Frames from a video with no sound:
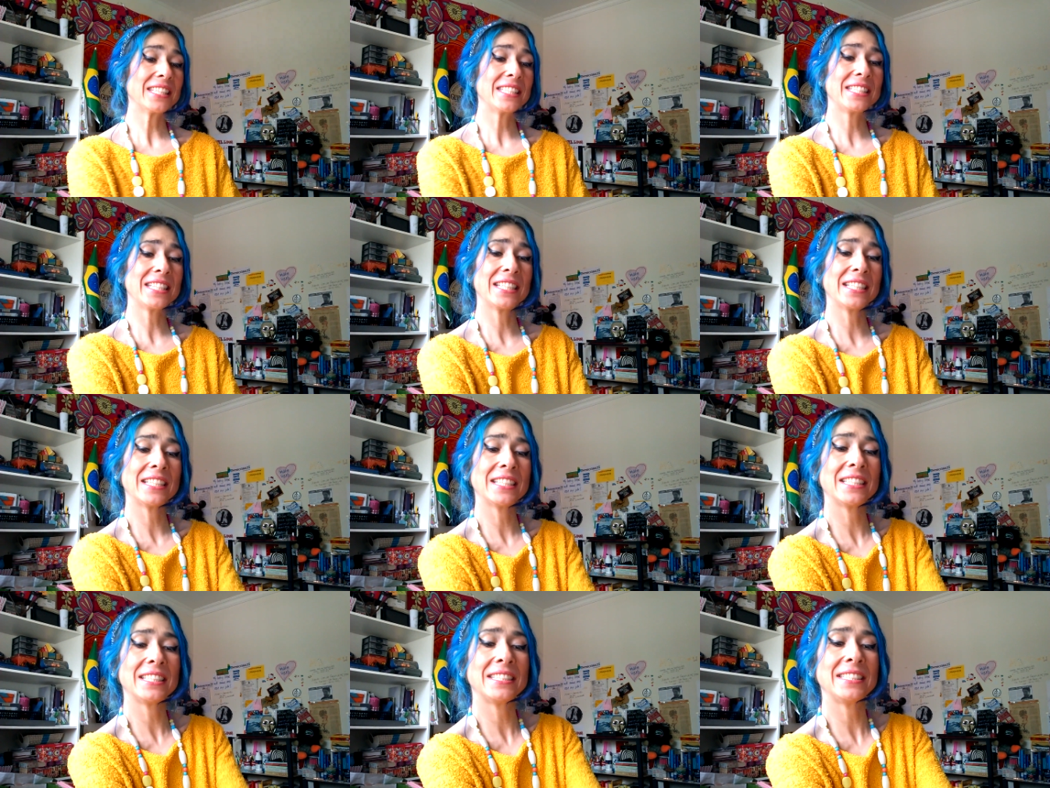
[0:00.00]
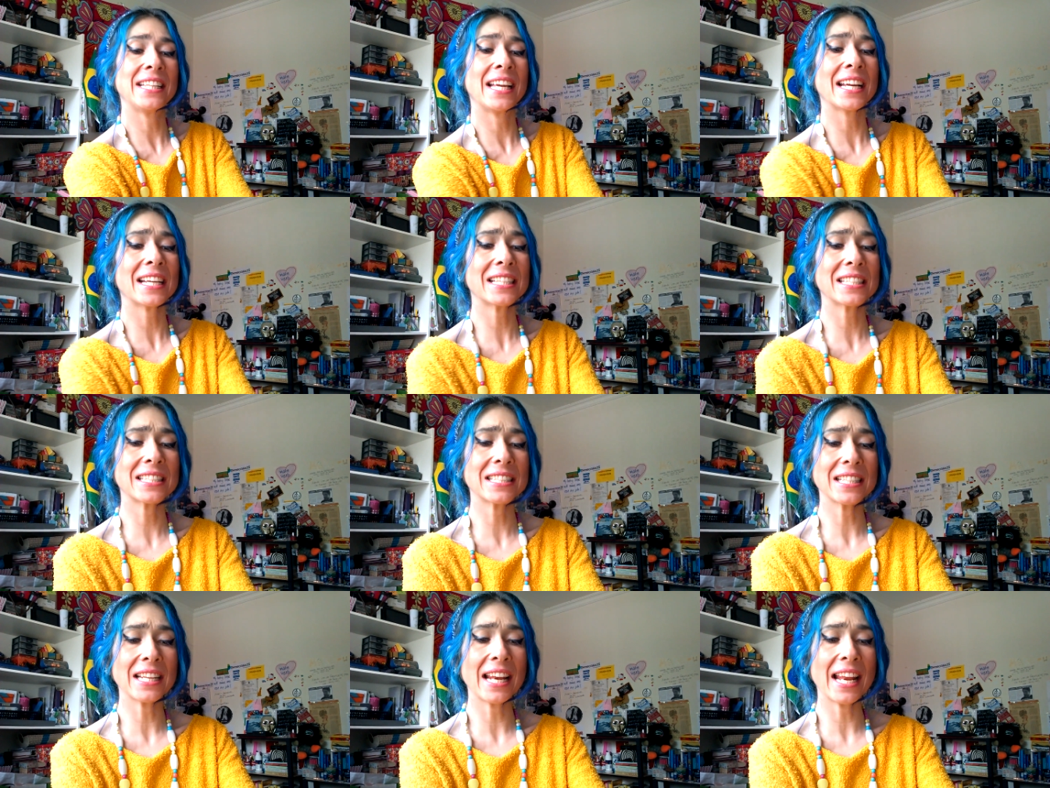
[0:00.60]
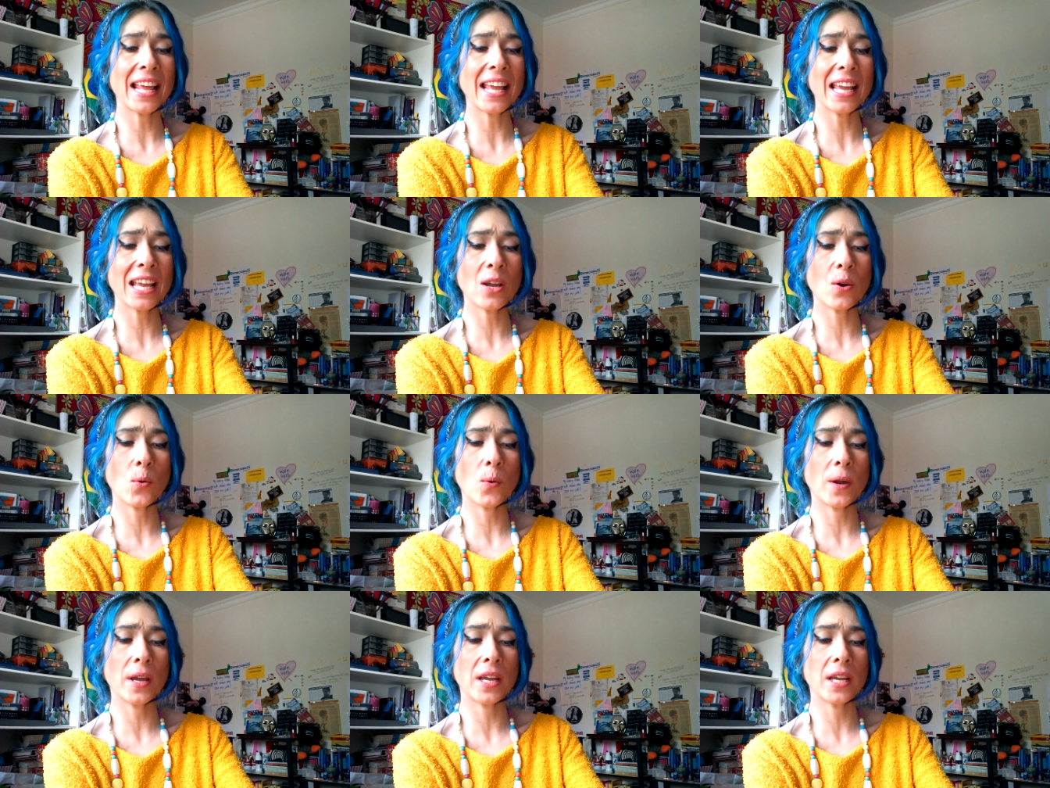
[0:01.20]
The next
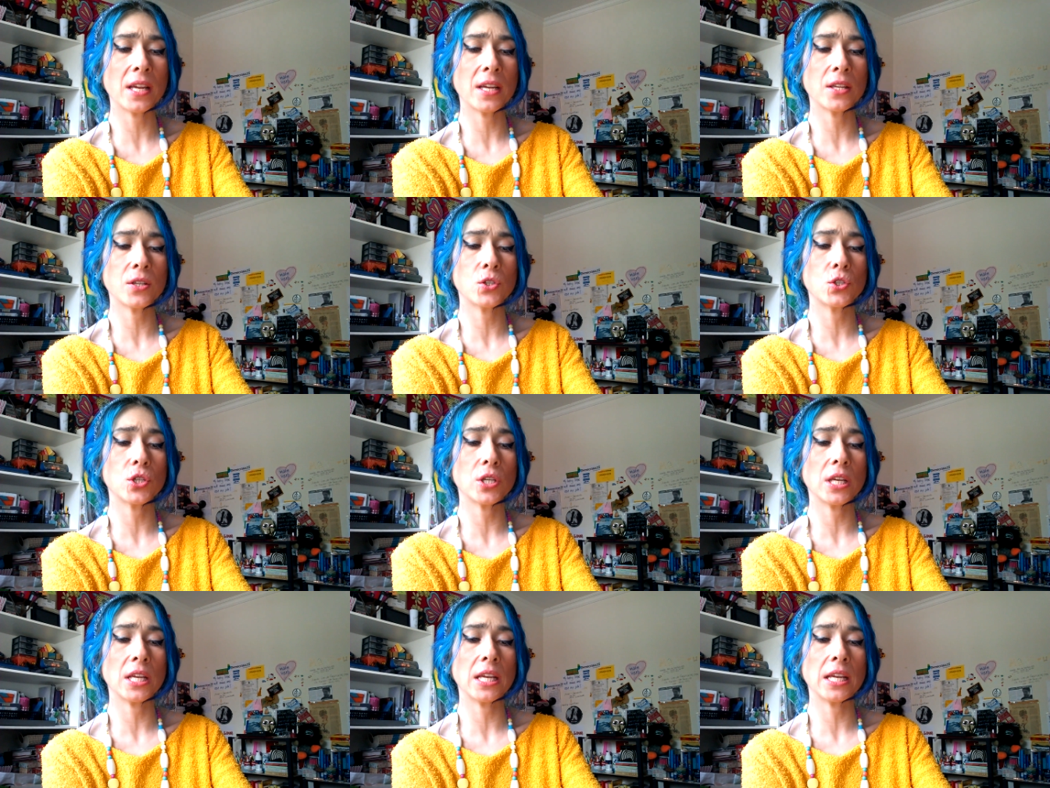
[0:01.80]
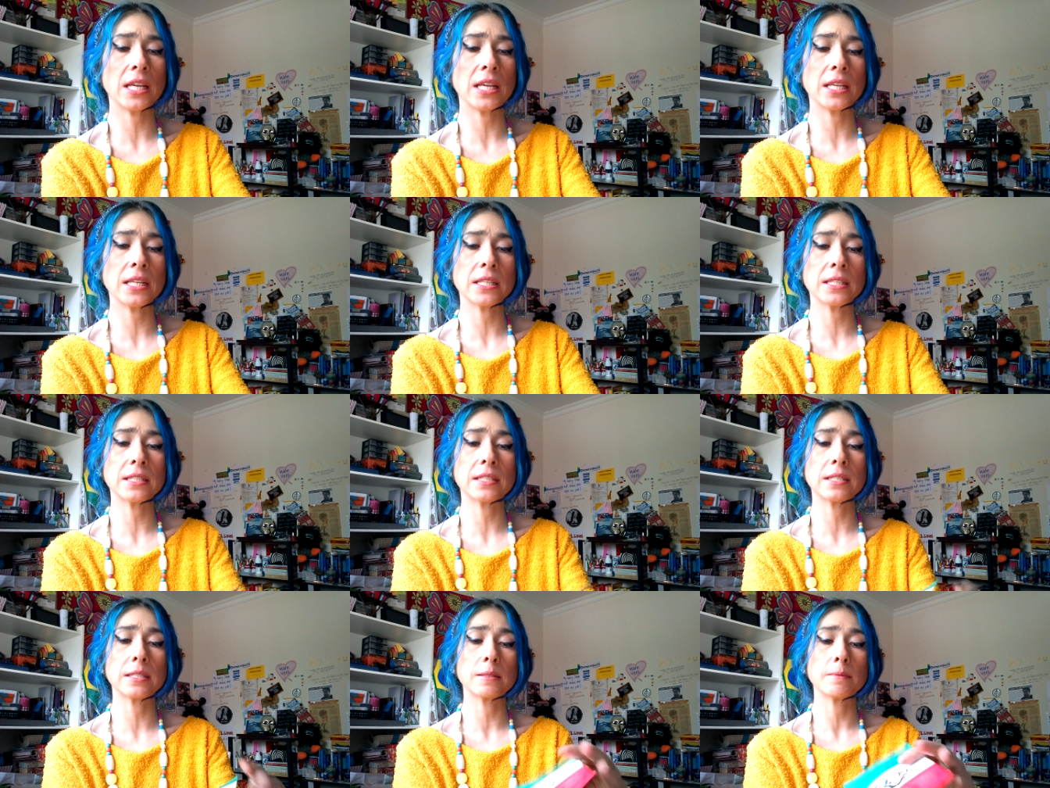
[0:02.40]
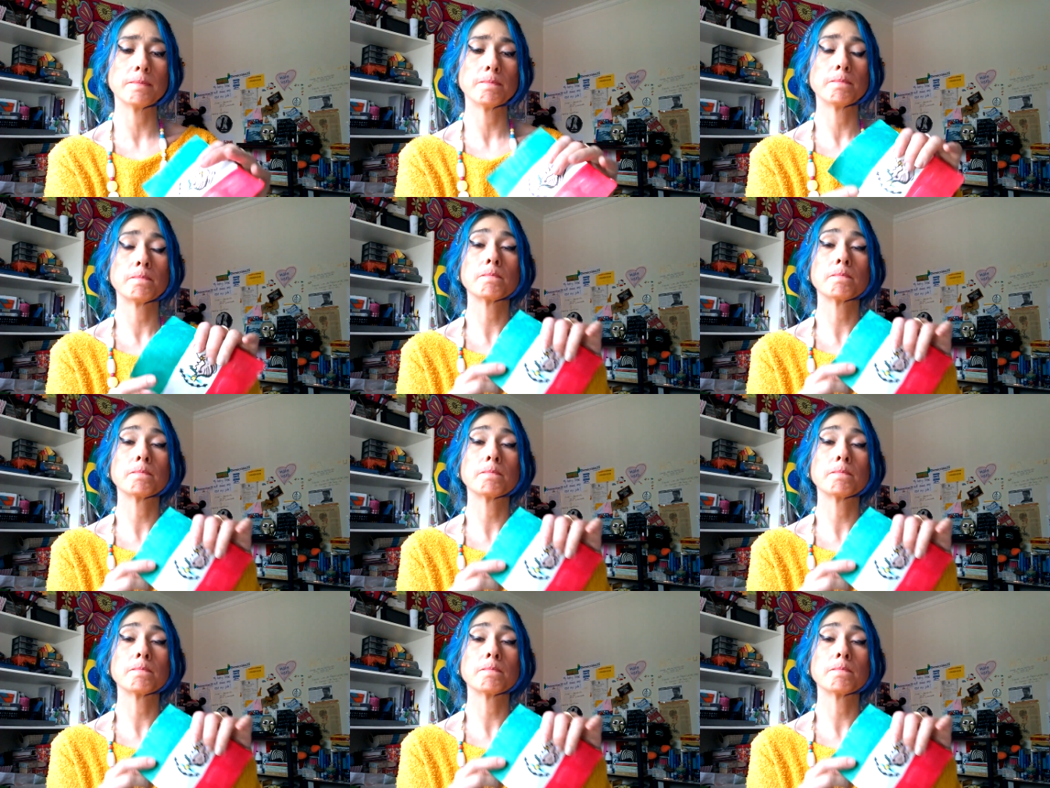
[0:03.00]
language is